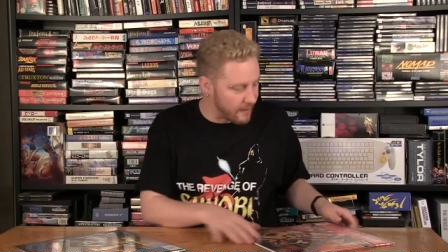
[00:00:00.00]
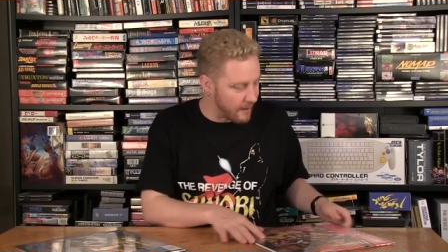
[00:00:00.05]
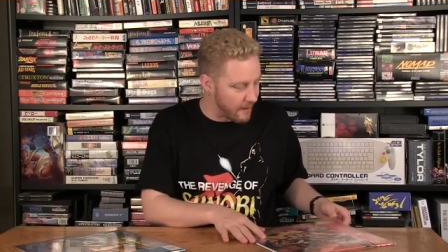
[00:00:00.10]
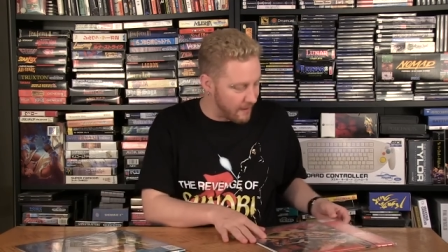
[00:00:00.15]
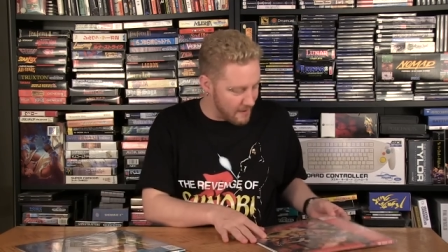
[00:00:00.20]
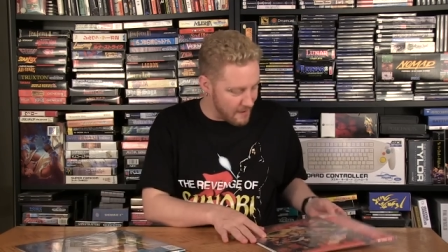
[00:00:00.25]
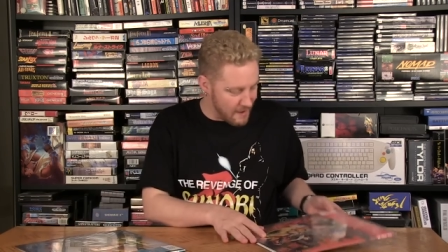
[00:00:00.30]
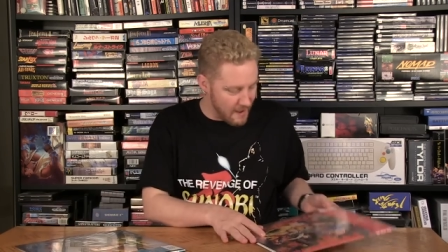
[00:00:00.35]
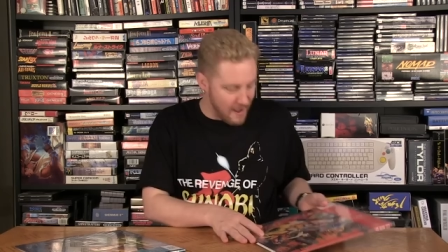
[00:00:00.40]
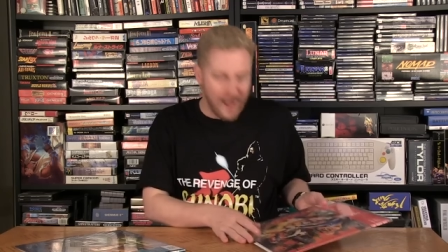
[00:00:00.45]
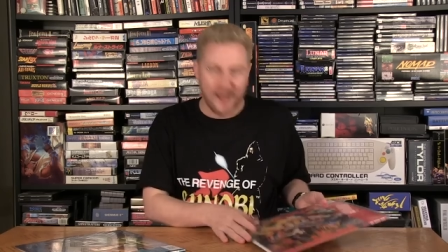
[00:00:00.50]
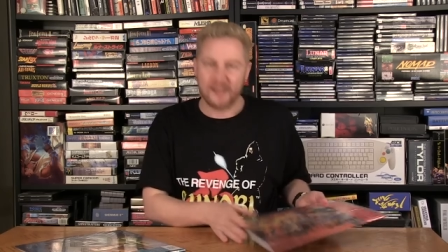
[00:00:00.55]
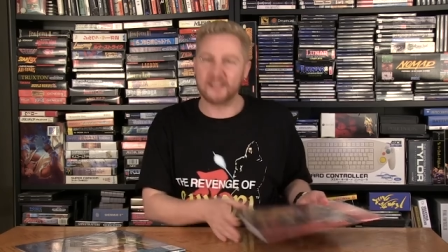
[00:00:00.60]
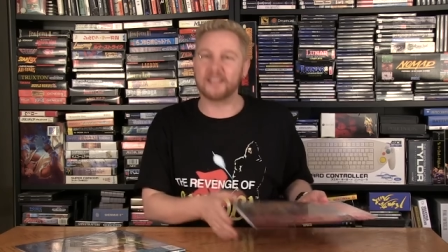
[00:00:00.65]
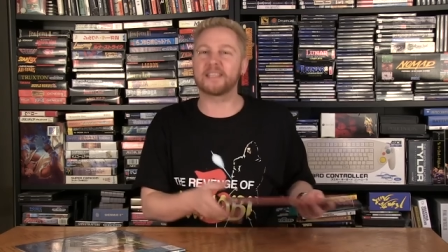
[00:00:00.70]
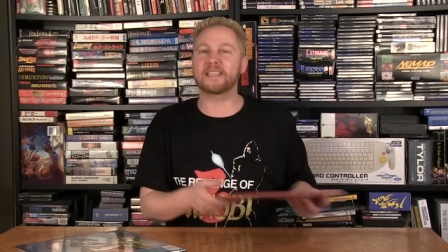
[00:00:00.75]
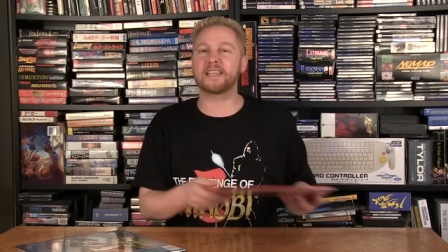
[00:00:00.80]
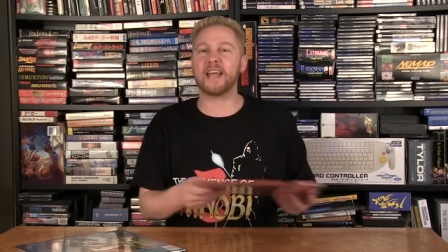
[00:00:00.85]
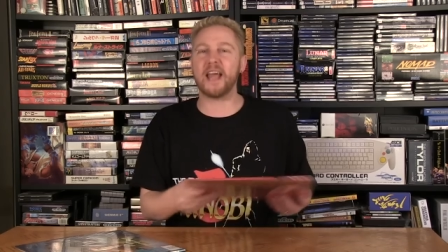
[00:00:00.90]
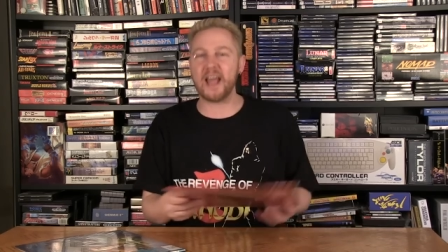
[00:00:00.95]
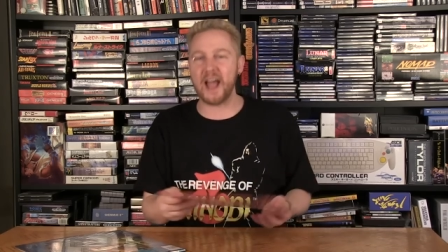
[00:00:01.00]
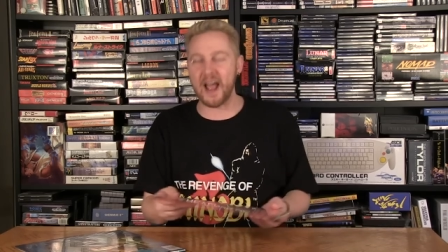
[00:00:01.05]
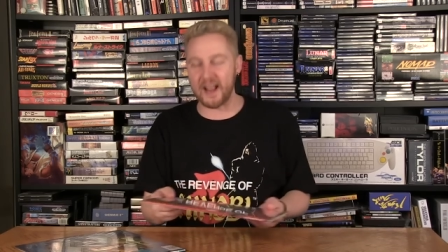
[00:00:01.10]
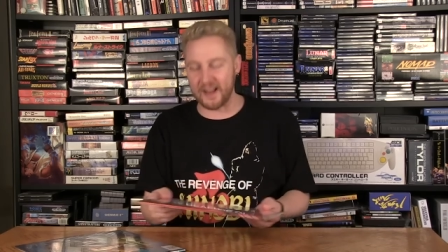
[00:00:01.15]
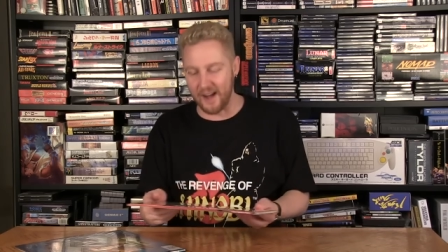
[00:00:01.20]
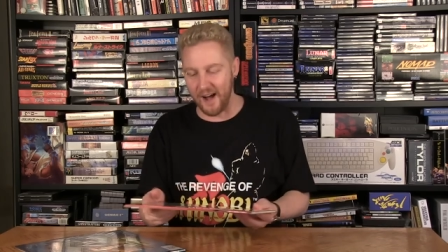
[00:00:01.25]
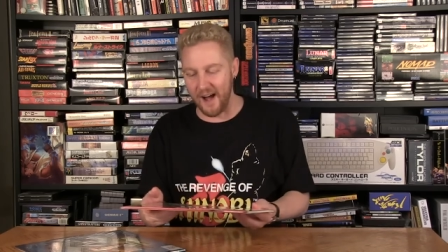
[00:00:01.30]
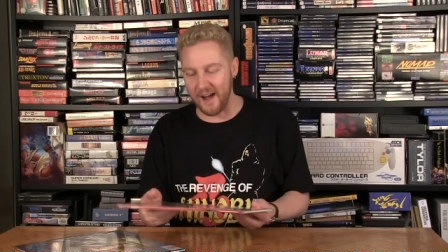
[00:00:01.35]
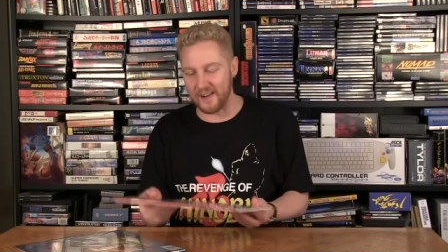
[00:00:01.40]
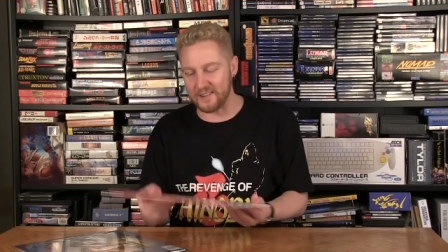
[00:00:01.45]
Uh, to say I
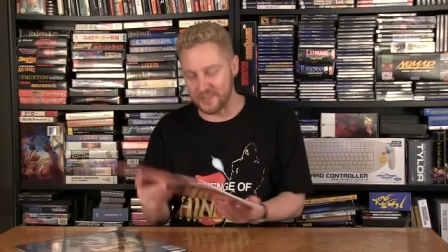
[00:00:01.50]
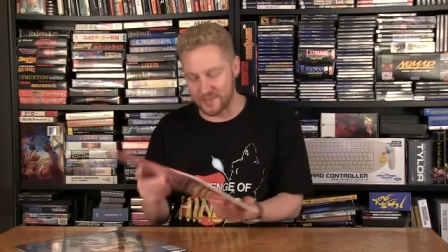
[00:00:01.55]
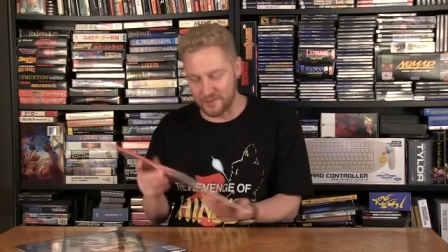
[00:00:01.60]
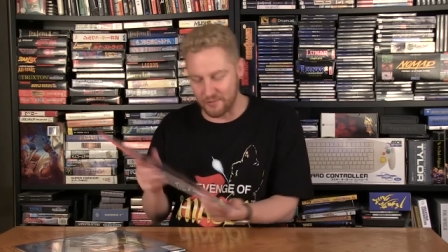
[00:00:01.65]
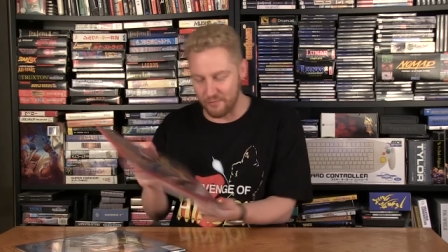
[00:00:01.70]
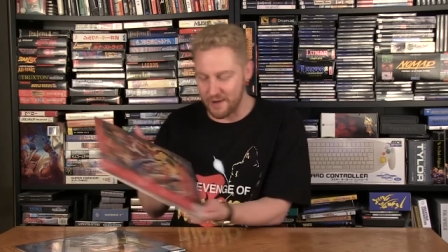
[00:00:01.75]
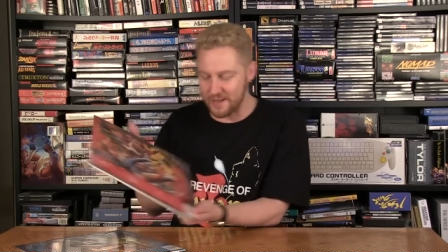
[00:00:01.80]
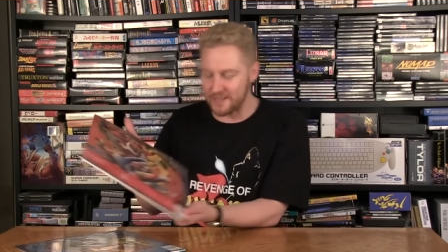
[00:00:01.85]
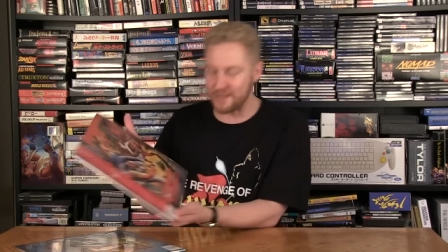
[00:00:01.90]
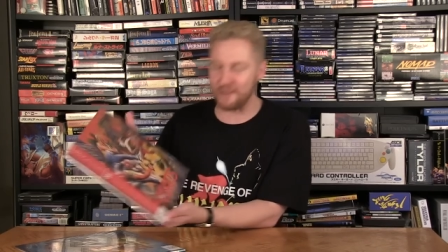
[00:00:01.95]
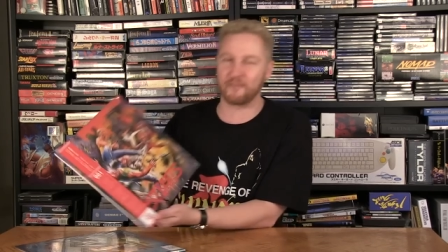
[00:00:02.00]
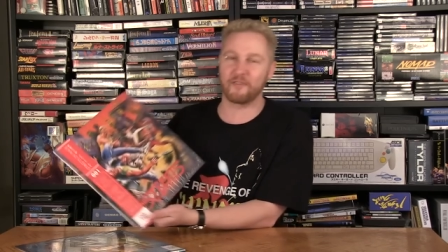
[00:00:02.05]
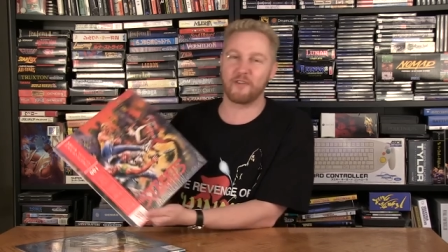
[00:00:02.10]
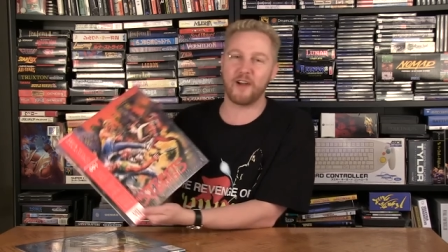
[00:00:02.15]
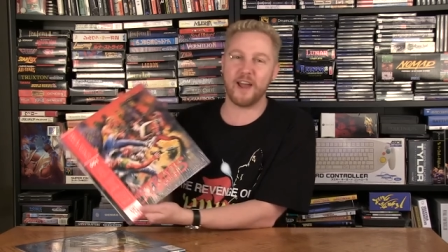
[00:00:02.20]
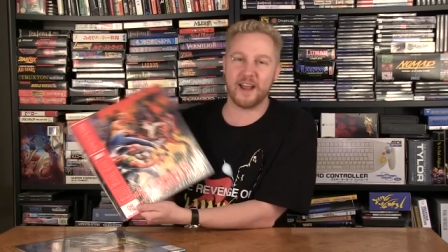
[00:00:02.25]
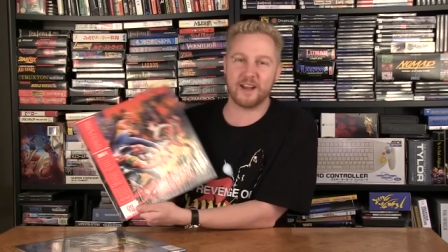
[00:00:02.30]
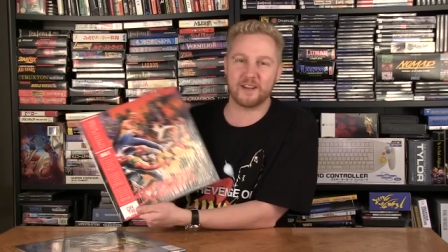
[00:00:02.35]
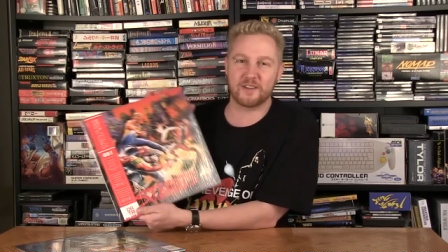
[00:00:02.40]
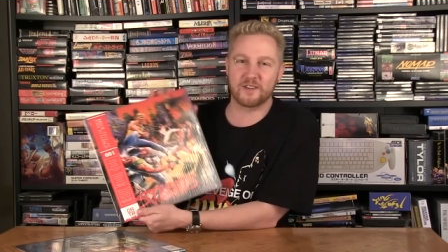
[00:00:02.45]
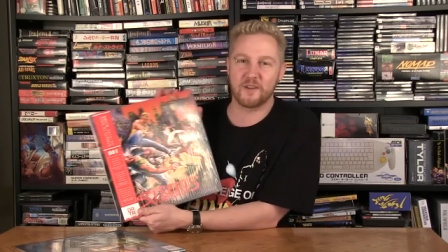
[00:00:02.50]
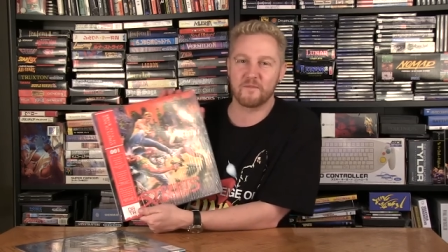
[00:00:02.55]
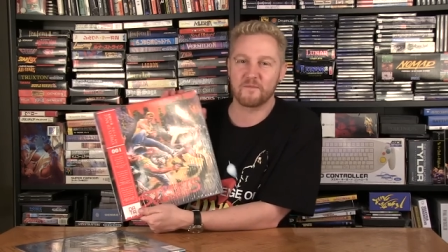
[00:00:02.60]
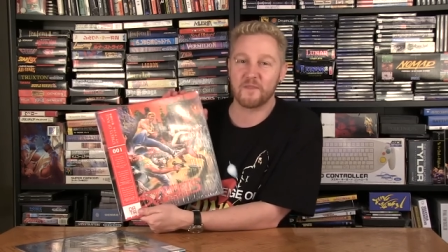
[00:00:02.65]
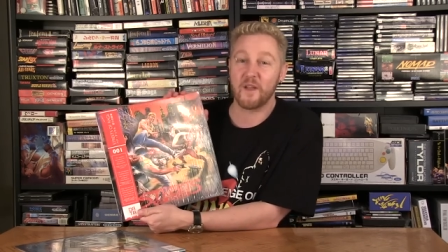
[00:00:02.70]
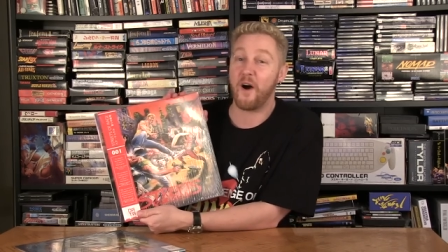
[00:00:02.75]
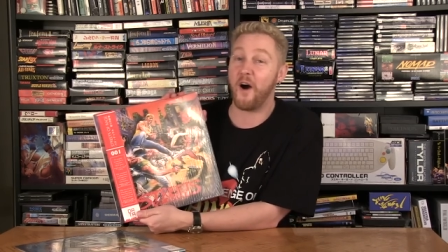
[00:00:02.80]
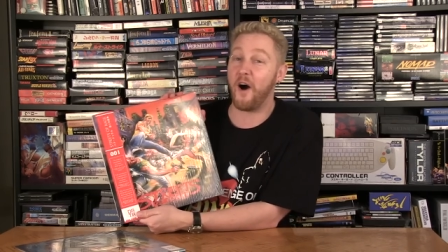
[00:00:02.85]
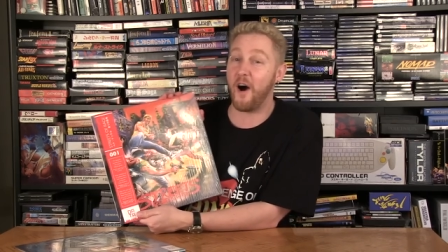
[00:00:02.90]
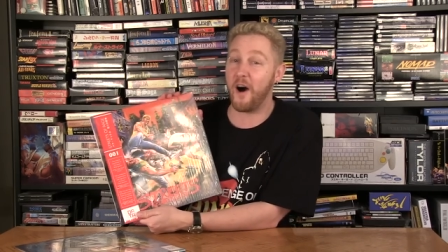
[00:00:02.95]
got Streets of Rage
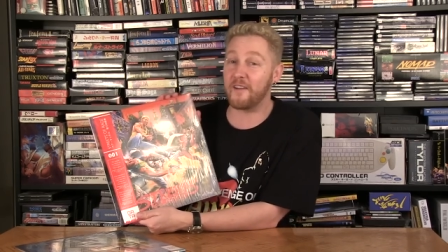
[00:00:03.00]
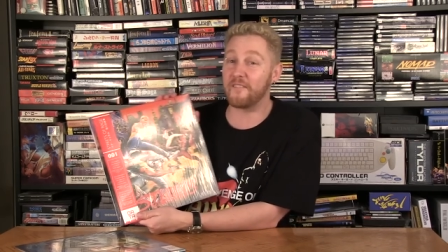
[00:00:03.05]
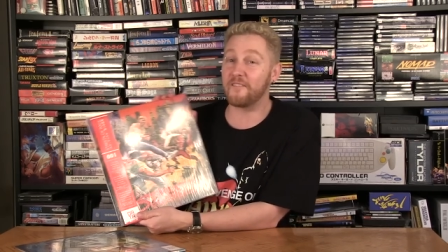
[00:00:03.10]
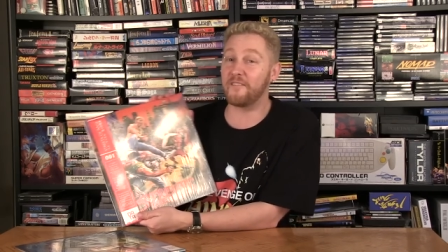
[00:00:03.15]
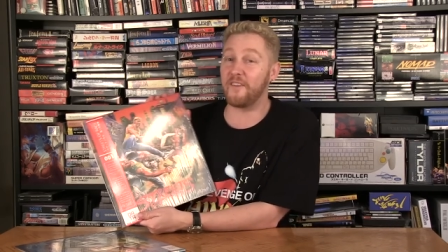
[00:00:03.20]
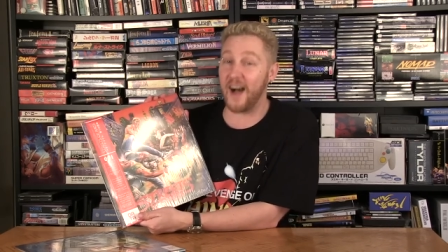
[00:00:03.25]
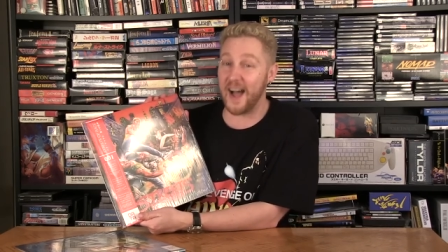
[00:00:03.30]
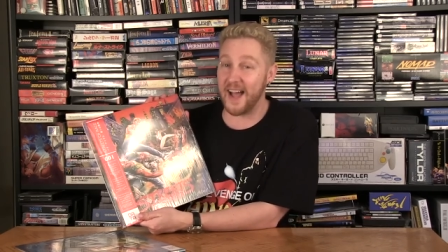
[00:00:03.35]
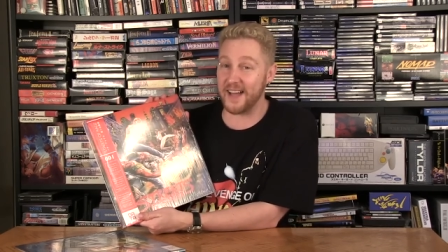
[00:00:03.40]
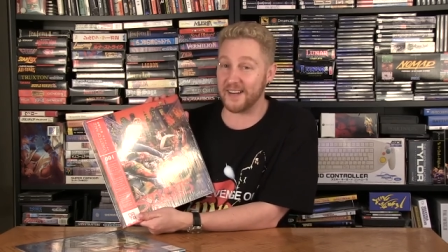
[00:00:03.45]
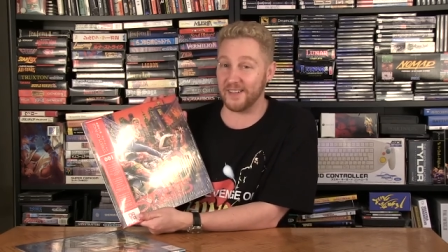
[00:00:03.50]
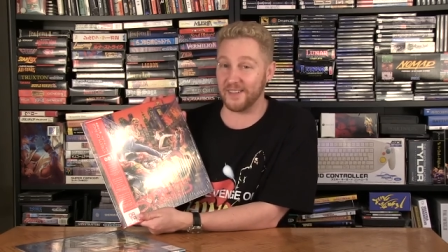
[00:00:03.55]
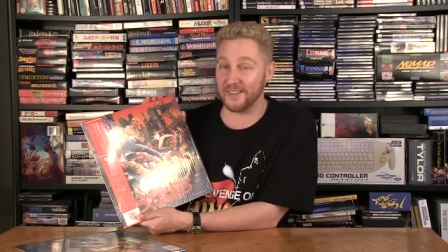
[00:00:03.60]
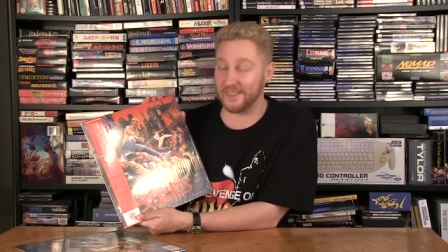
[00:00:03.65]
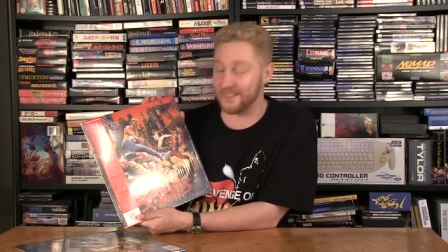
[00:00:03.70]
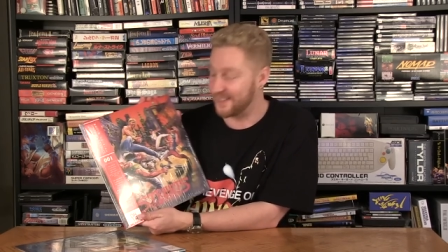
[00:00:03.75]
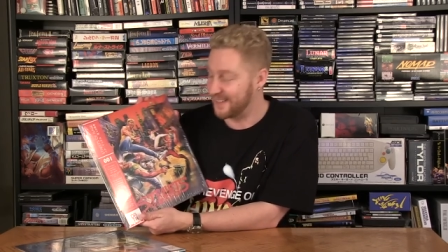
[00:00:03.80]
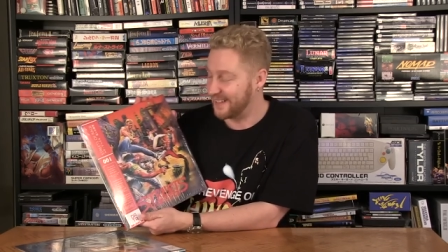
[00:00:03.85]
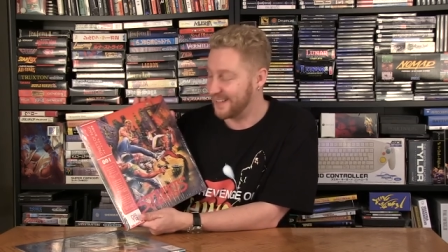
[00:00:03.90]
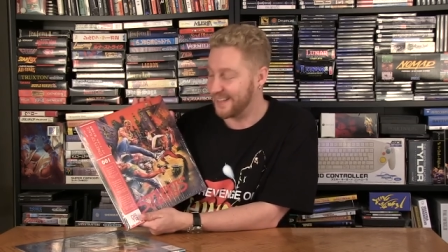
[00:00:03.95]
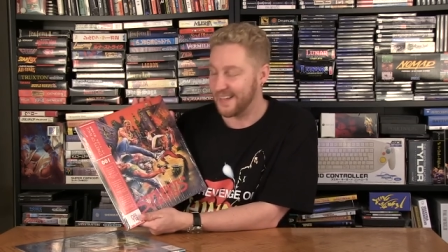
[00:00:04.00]
on vinyl